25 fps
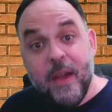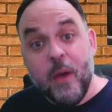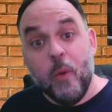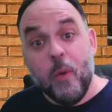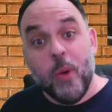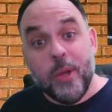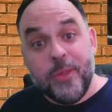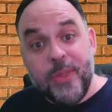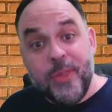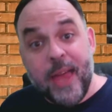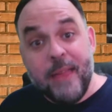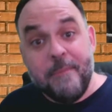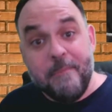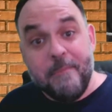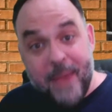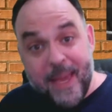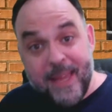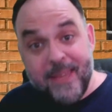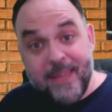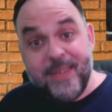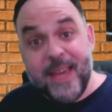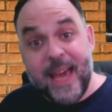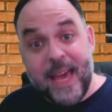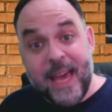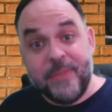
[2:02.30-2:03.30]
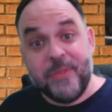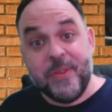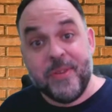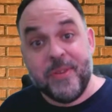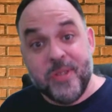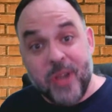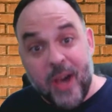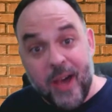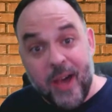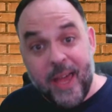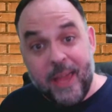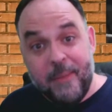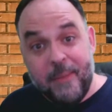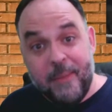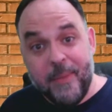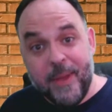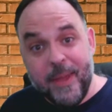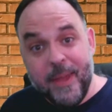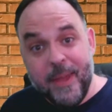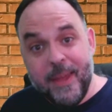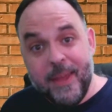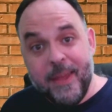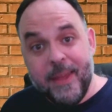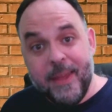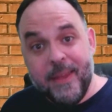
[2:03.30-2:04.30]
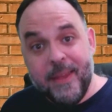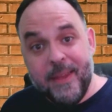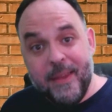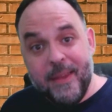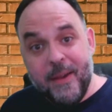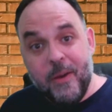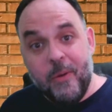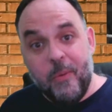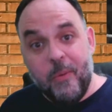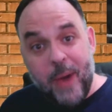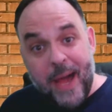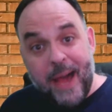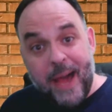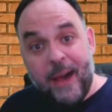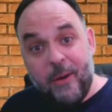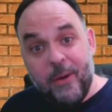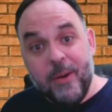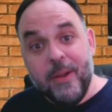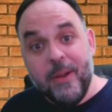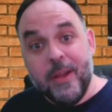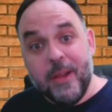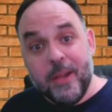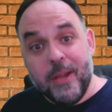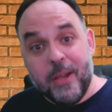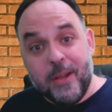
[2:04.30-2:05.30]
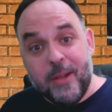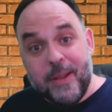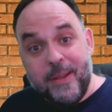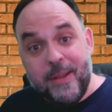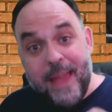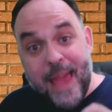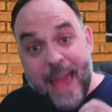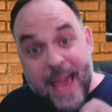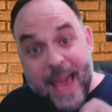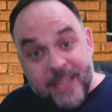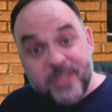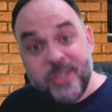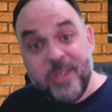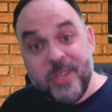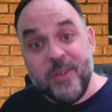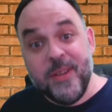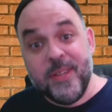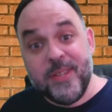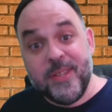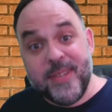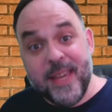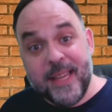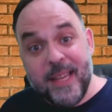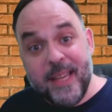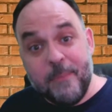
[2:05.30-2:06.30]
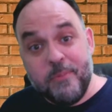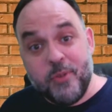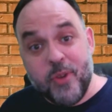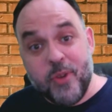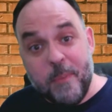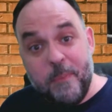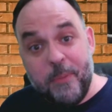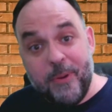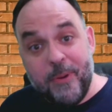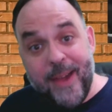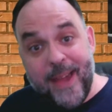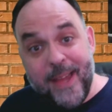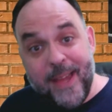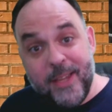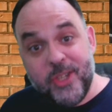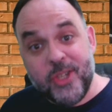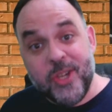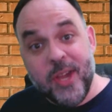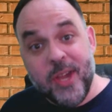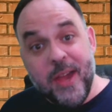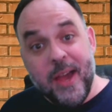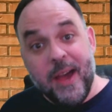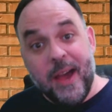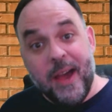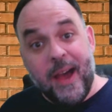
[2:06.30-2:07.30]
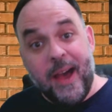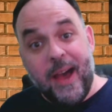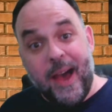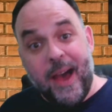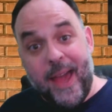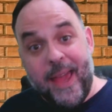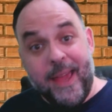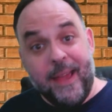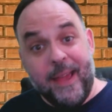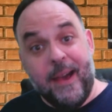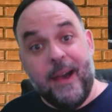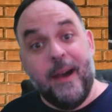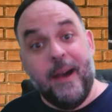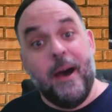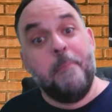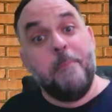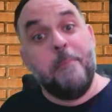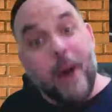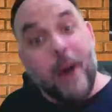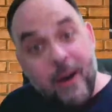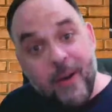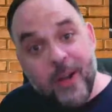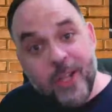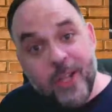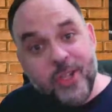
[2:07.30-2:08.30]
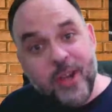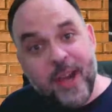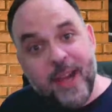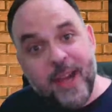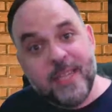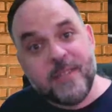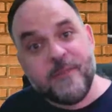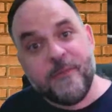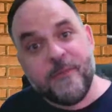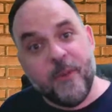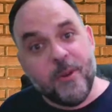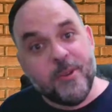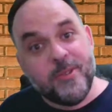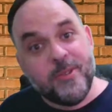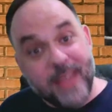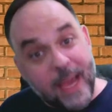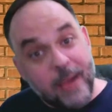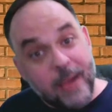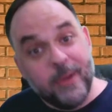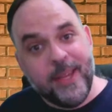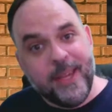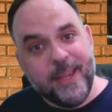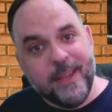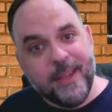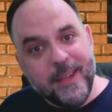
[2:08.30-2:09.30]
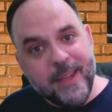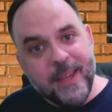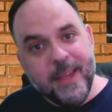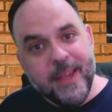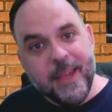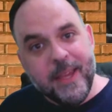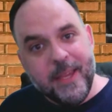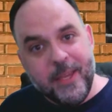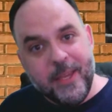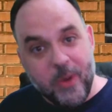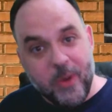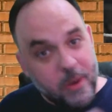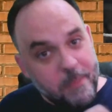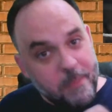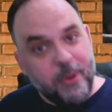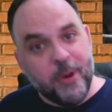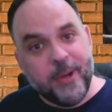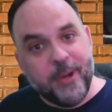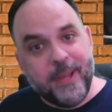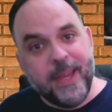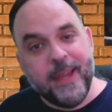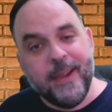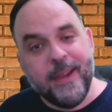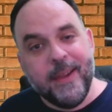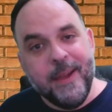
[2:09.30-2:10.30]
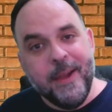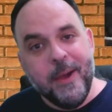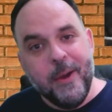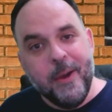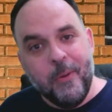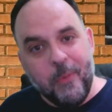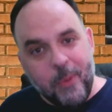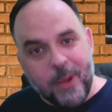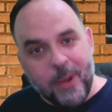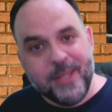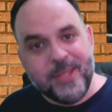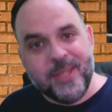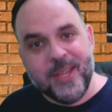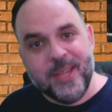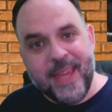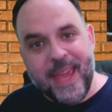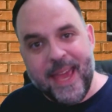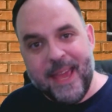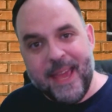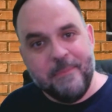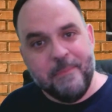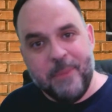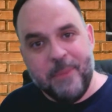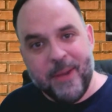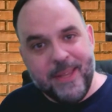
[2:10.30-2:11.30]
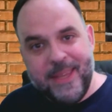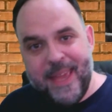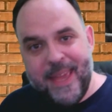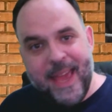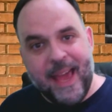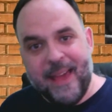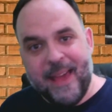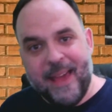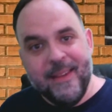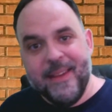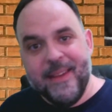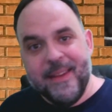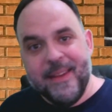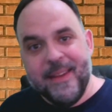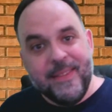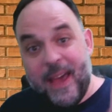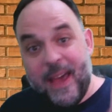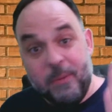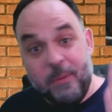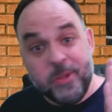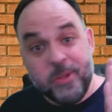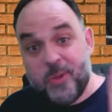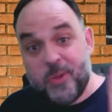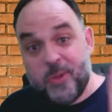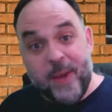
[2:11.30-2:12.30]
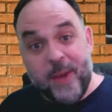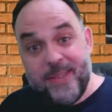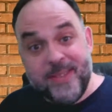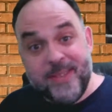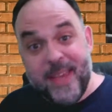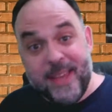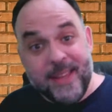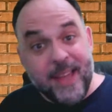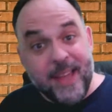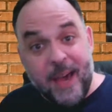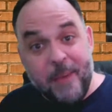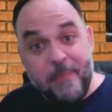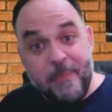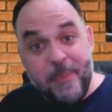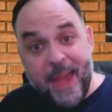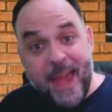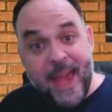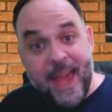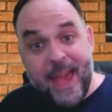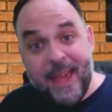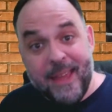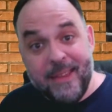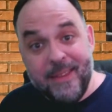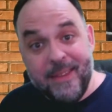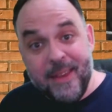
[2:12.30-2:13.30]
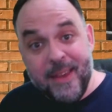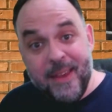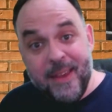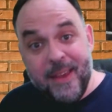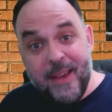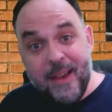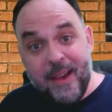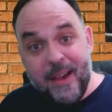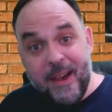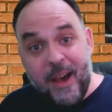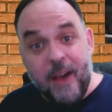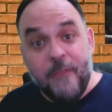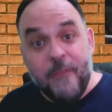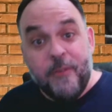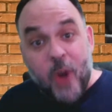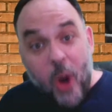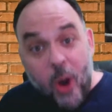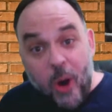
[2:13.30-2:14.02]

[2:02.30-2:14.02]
what that meant at the time. Wow. Excellent setup, Triple H. I apologize for doubting your booking once again. But yeah, that was great setup. And of